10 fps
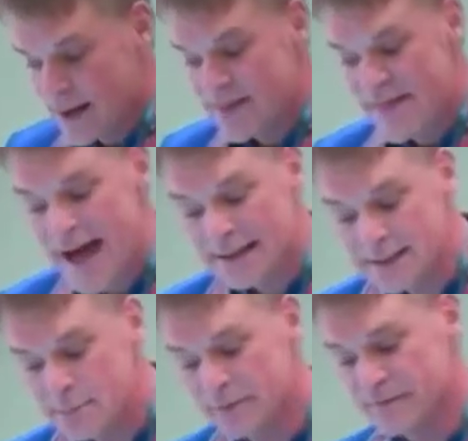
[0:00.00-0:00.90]
And that
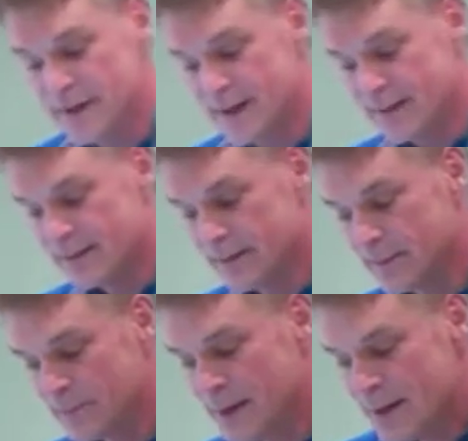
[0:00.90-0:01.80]
leap of faith
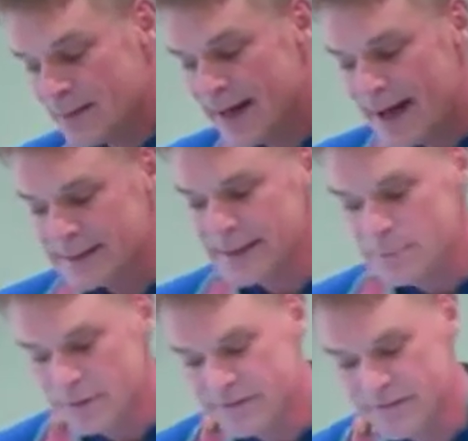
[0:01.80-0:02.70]

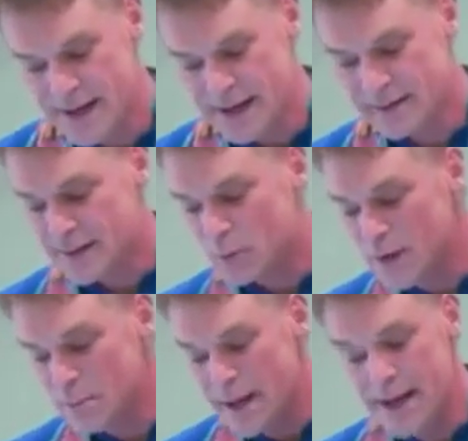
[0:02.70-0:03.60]
that
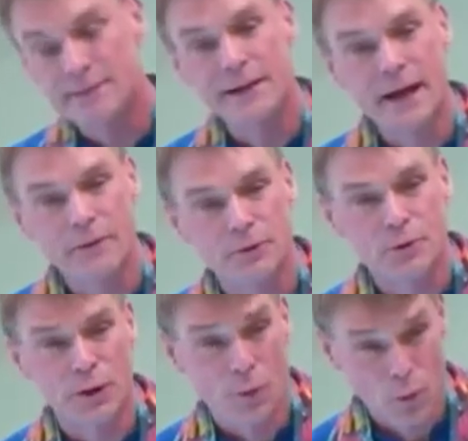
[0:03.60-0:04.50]
we make together
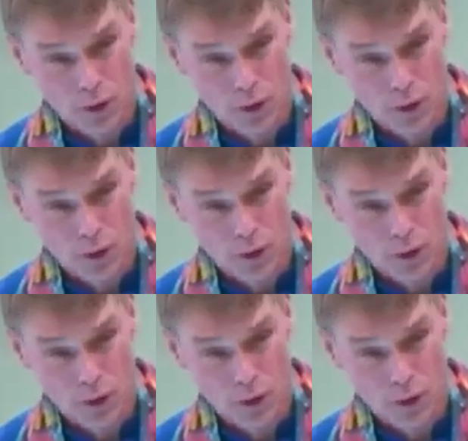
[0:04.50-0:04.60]
during